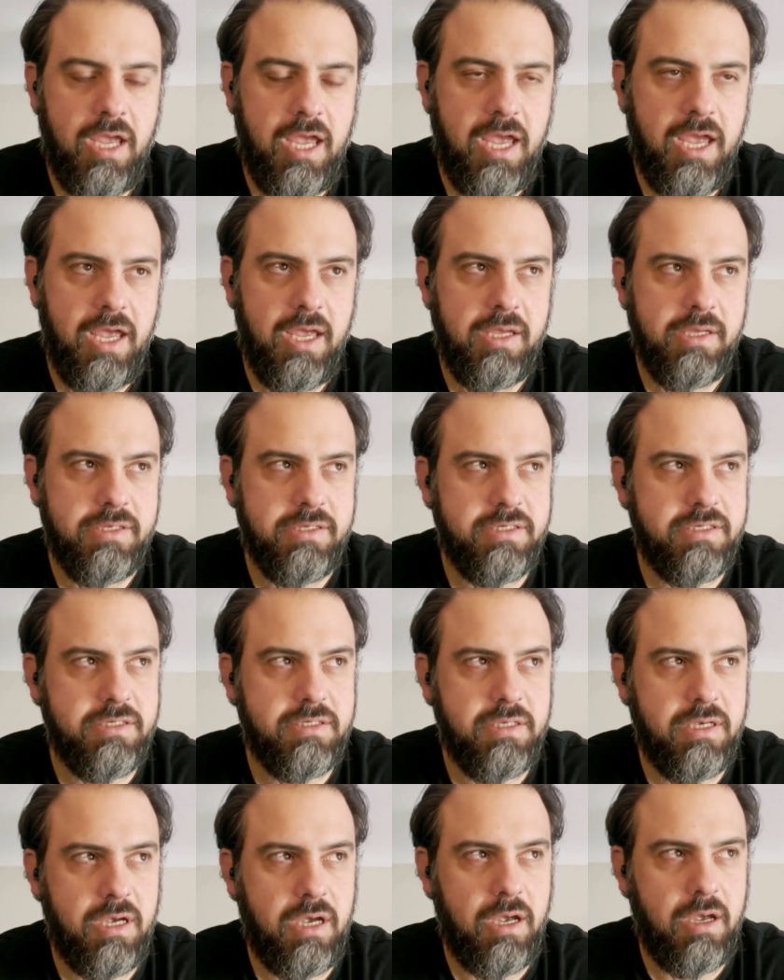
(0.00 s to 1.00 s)

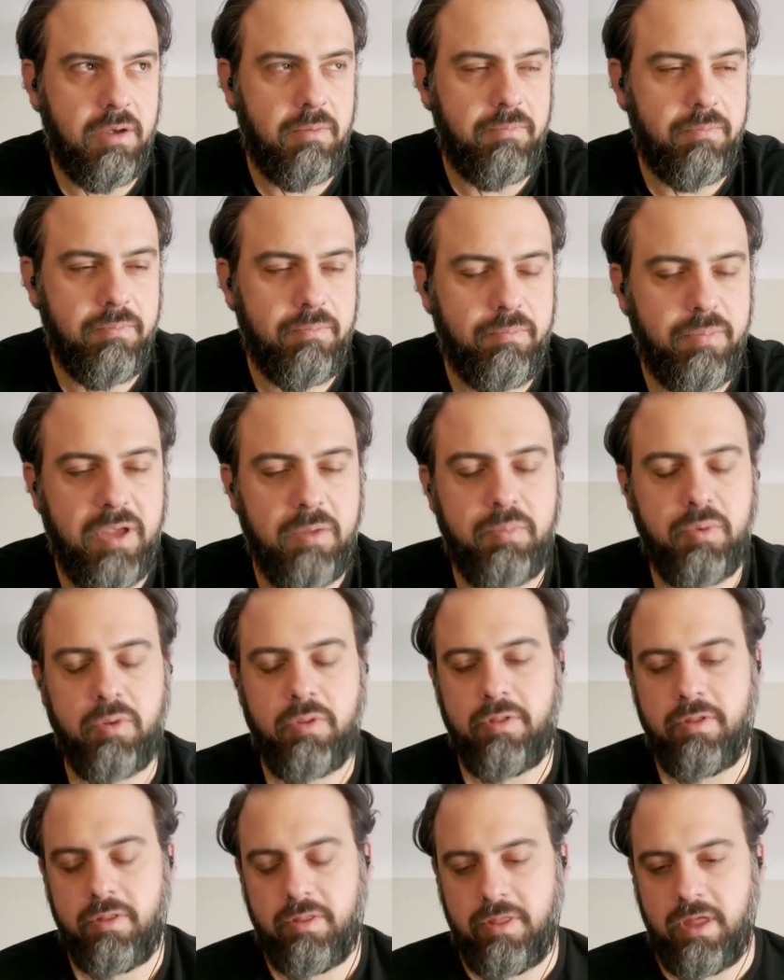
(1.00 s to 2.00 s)
as um,
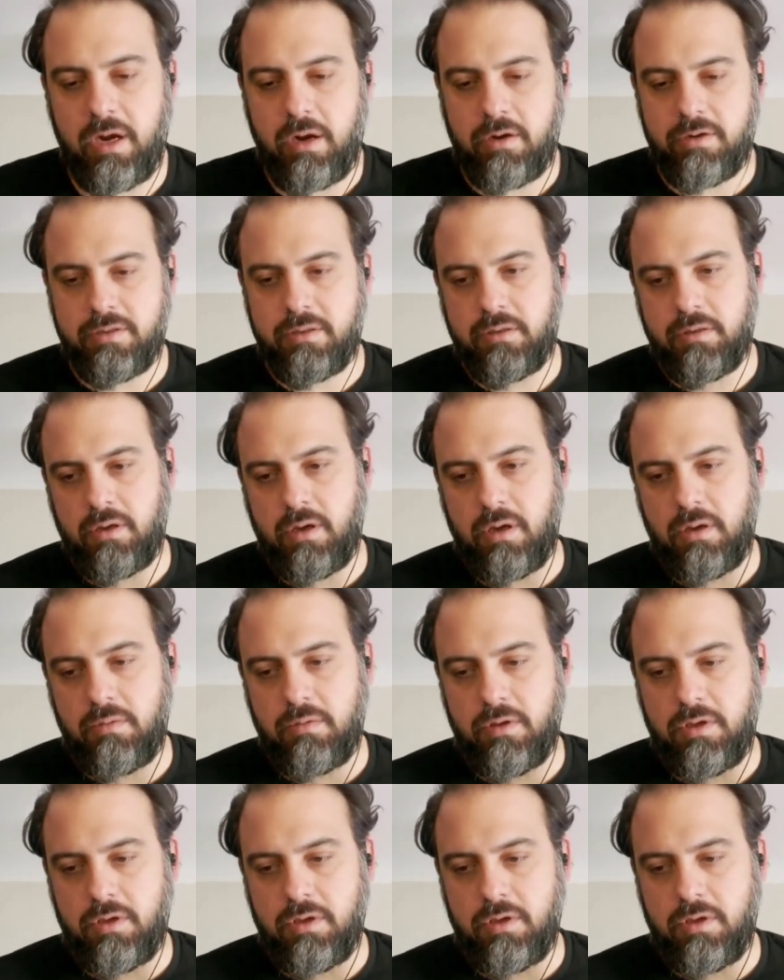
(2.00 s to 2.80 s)
people that are uh,